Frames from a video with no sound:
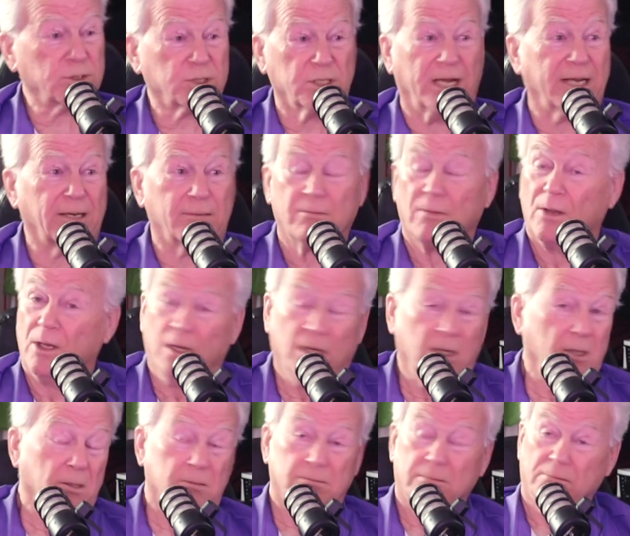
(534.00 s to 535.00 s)
sing,
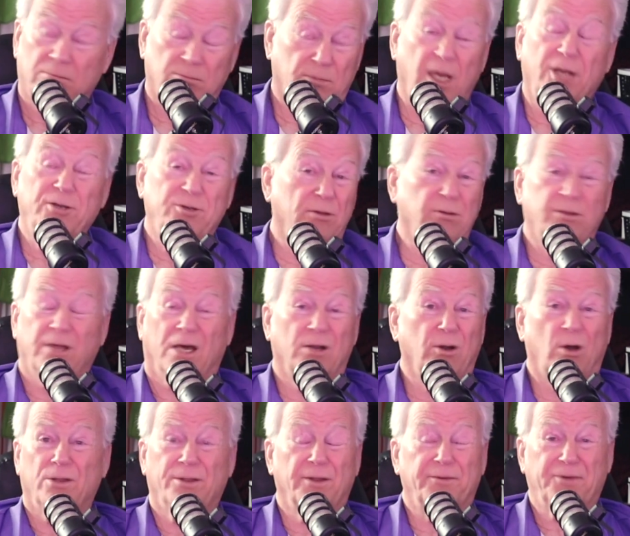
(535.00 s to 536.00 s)
they do that
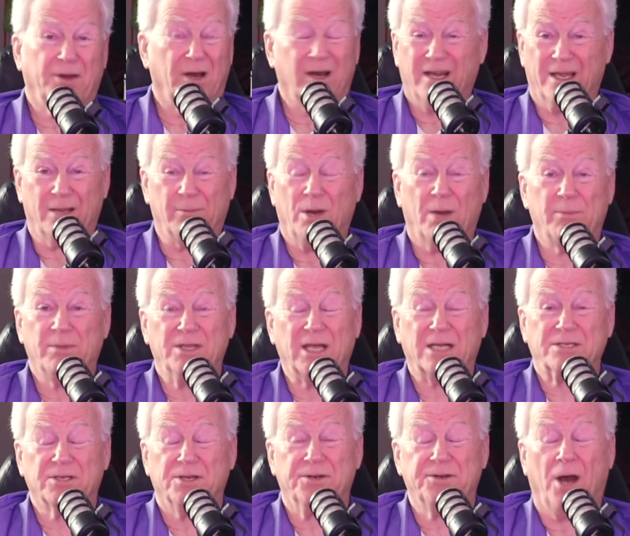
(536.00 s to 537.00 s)
all the time. I mean,
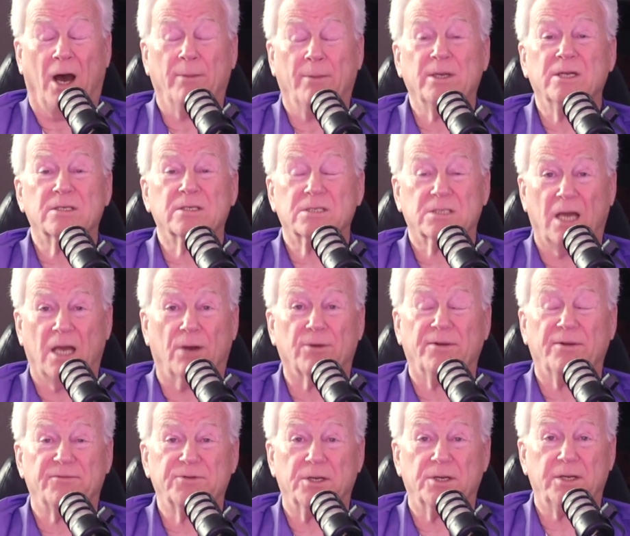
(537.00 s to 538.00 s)
that's a dominant sound
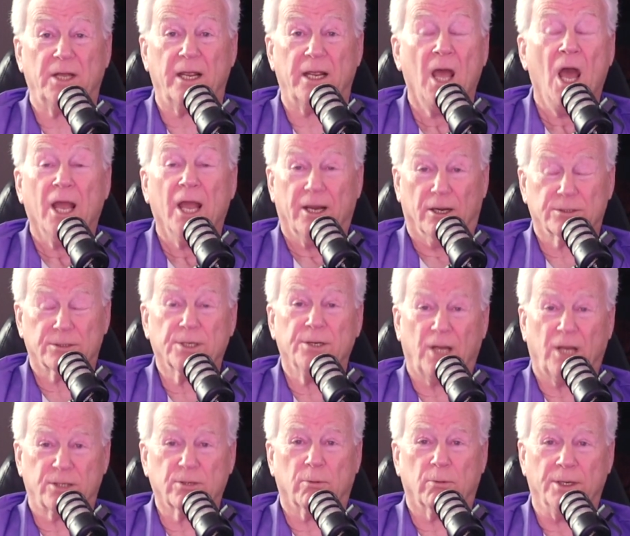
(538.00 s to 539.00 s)
of today. Here's
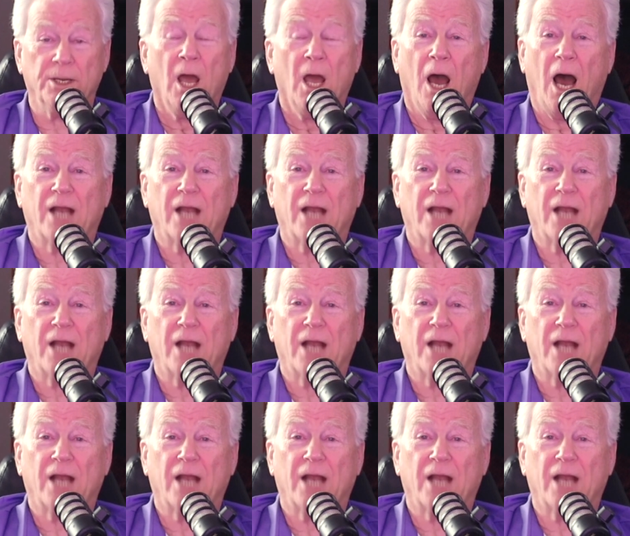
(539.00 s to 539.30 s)
another one.